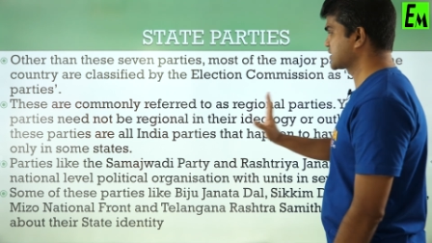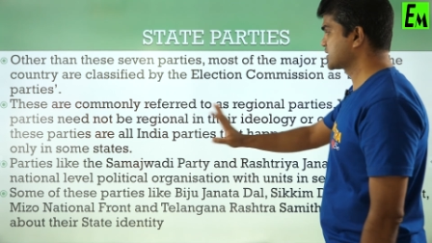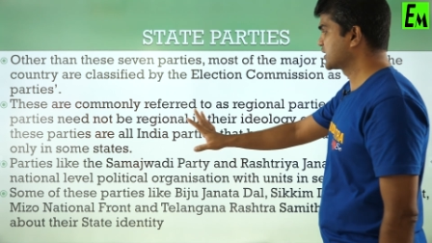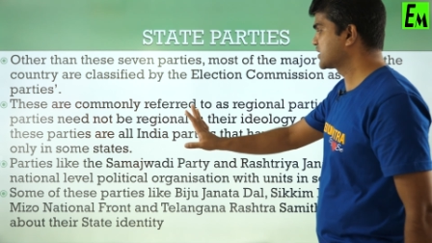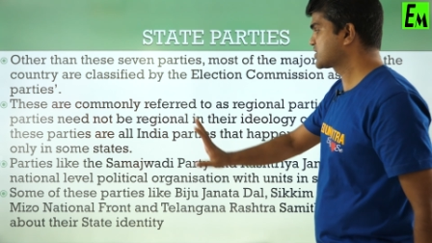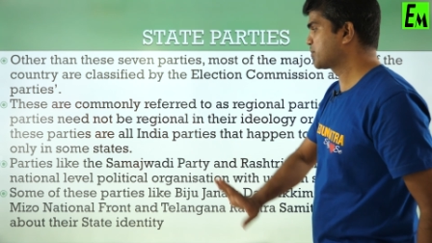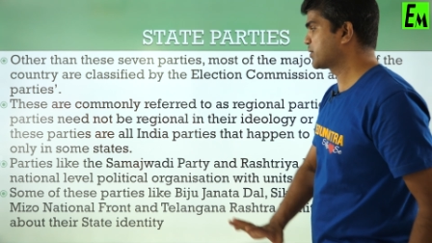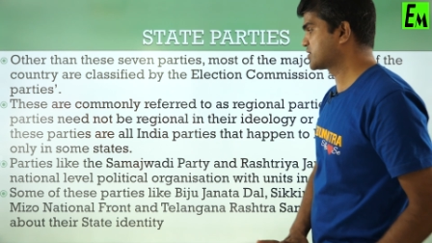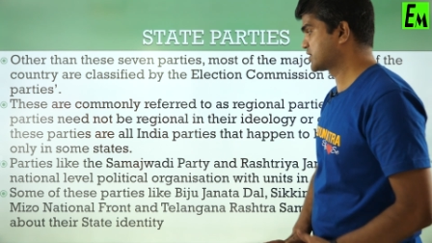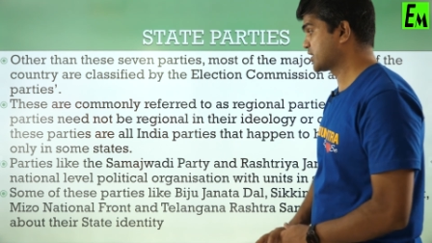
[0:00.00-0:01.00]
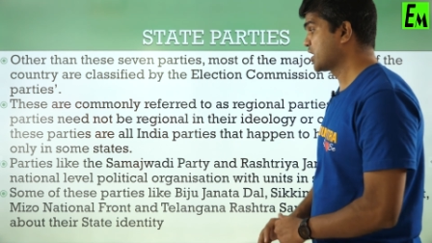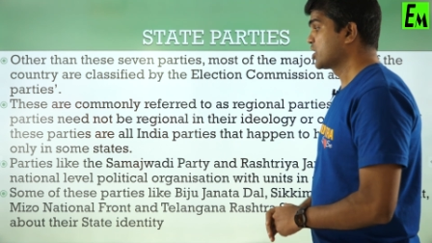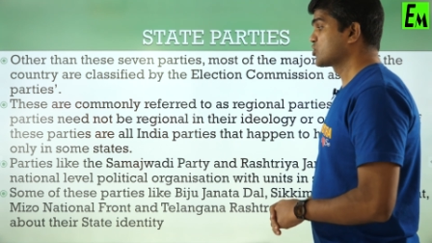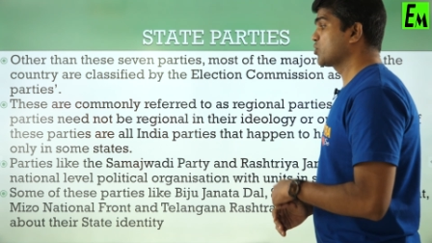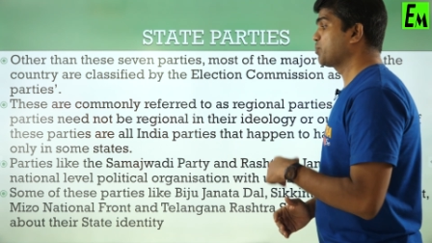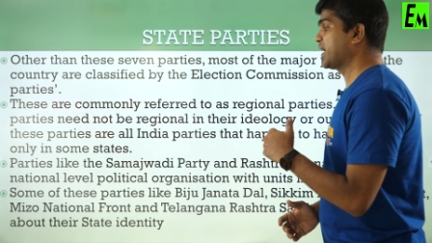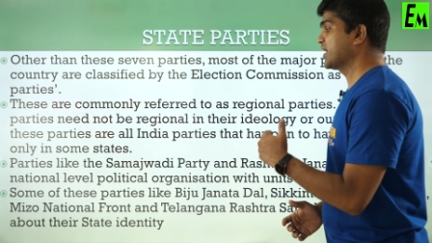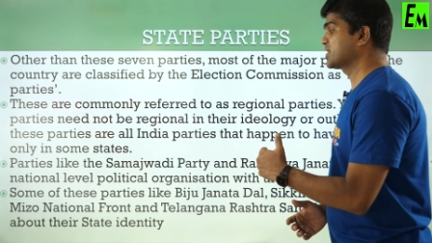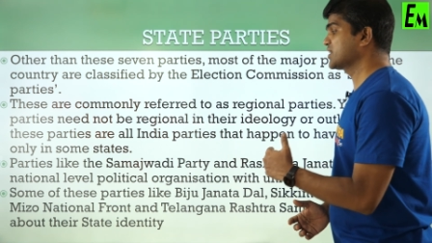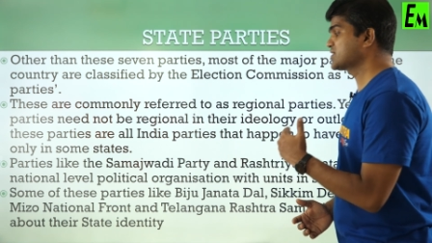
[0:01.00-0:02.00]
succeed in samajwadi So
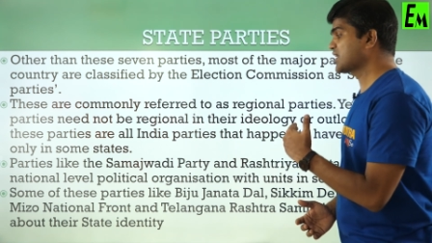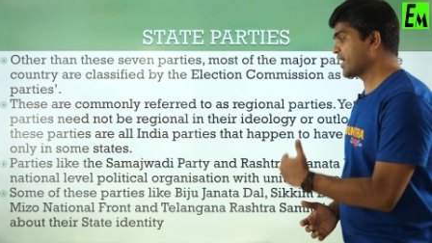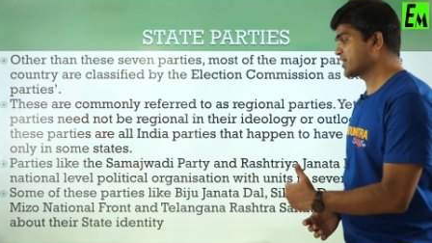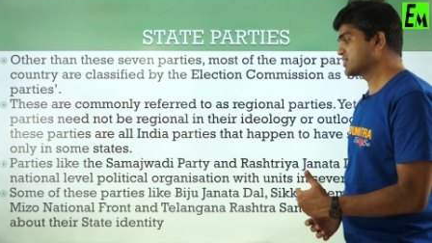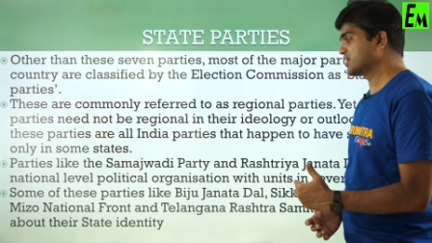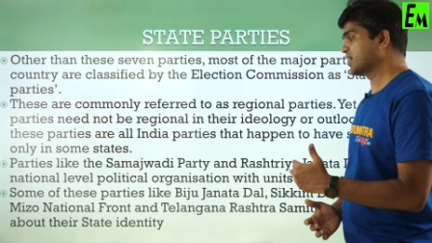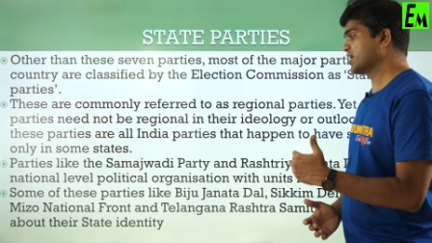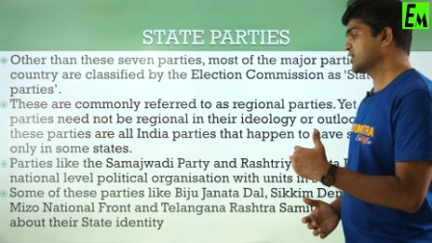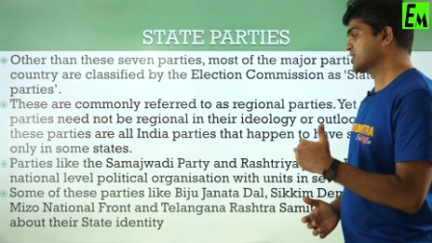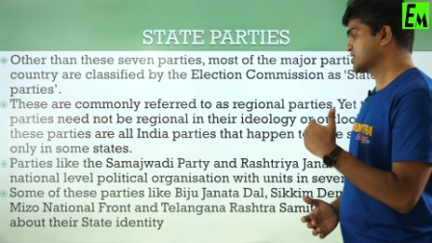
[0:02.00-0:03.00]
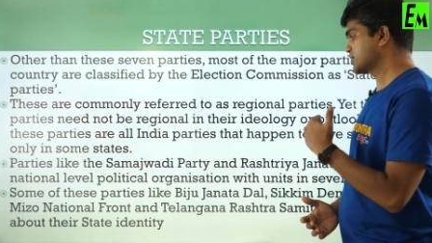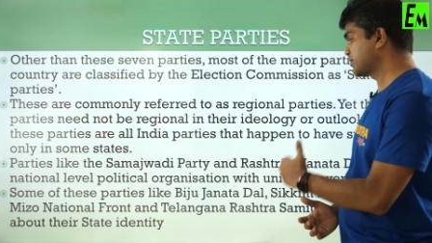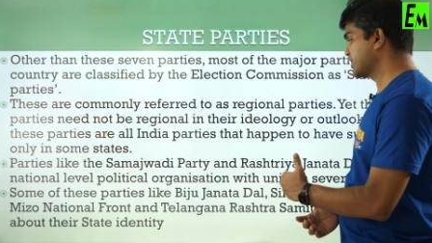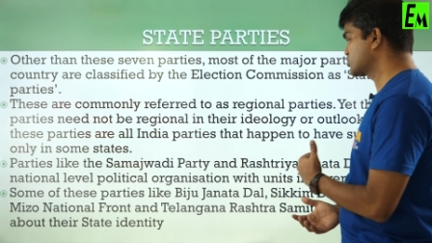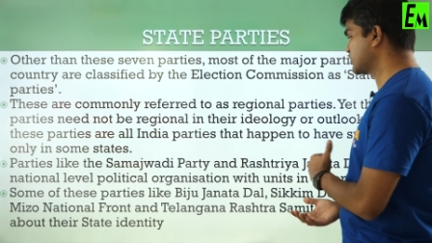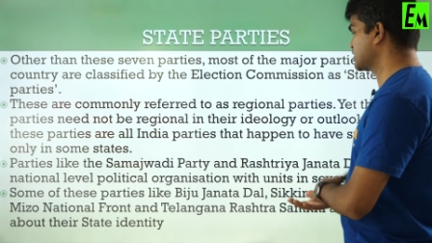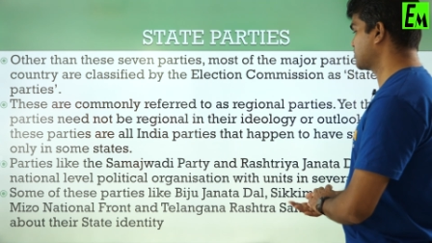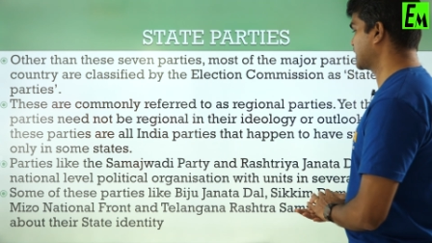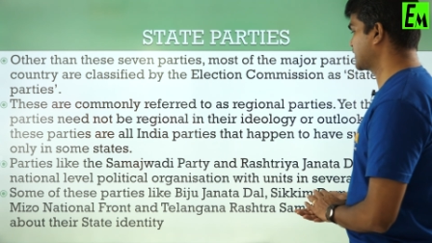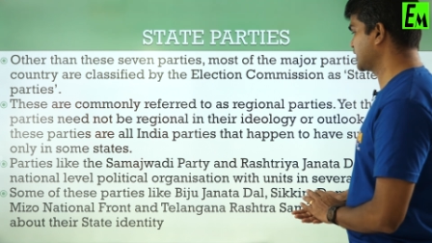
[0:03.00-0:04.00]
parties like the Samajwadi
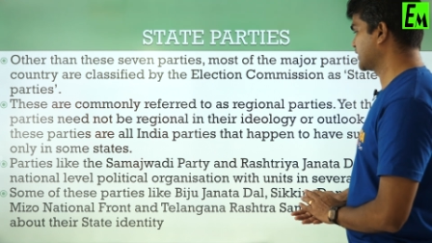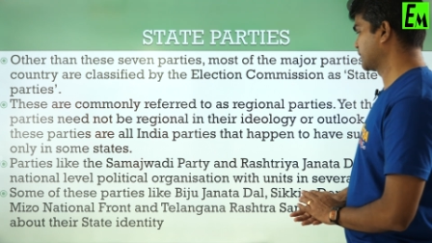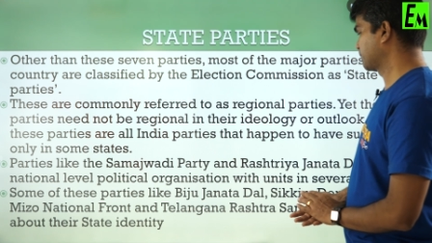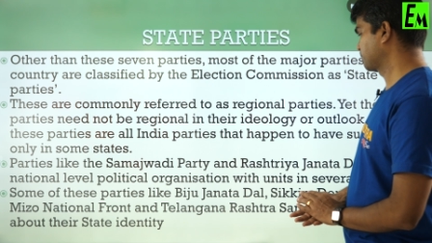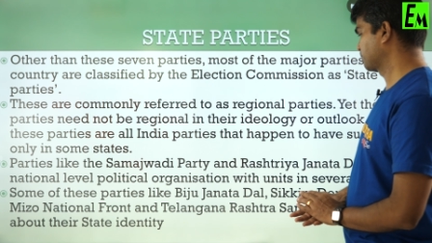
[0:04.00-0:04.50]
Party,